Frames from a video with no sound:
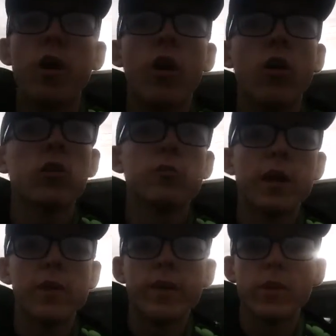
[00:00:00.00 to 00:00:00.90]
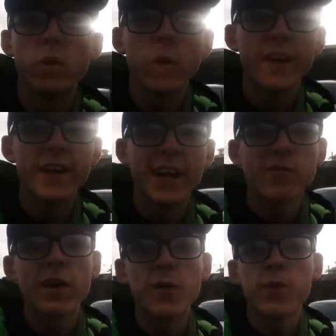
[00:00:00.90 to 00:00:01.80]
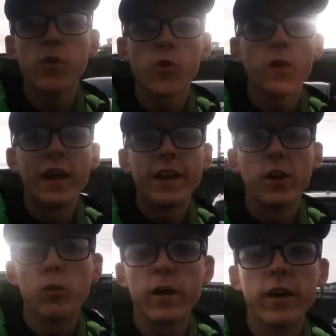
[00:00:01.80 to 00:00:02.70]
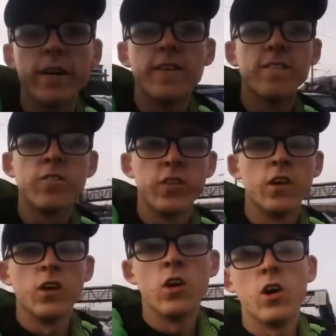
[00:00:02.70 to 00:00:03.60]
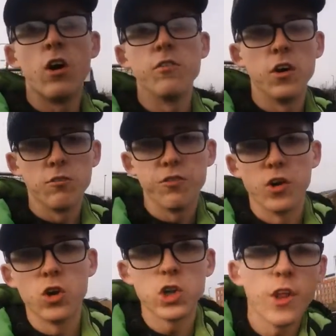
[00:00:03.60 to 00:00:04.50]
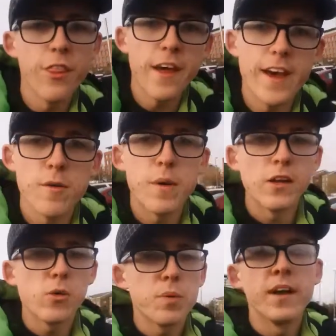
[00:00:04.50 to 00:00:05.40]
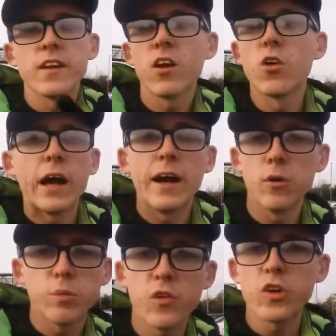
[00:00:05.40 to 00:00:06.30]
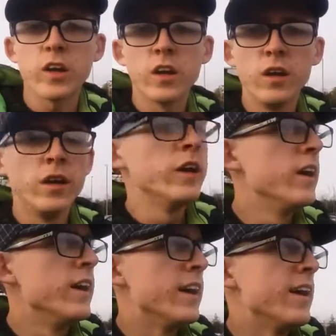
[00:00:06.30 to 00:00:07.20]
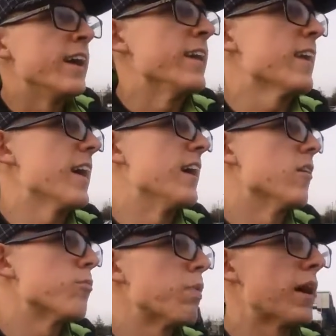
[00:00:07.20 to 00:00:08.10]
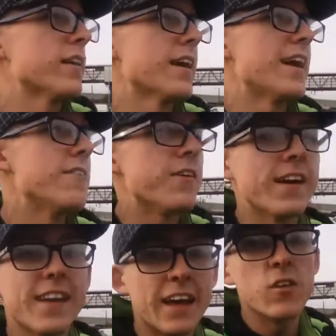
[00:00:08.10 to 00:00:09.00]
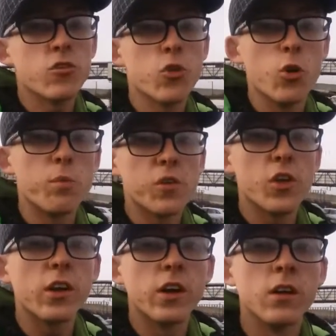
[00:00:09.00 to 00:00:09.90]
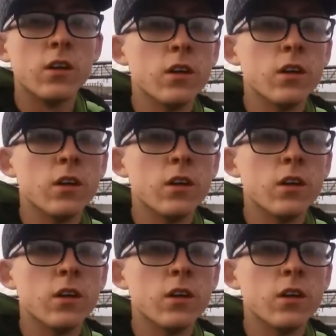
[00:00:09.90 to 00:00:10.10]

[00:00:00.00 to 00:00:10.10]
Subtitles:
park maybe quick and maybe do a little bit of a vlog there, but depending on how busy it is. But if it is too busy,